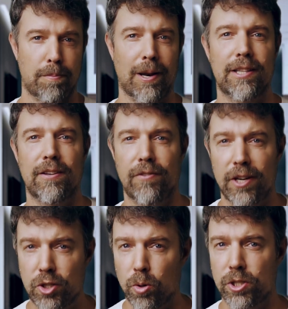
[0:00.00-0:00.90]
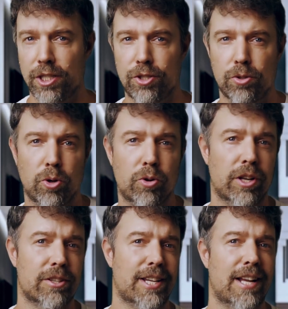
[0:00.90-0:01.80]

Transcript: are plenty of resources, tutorials,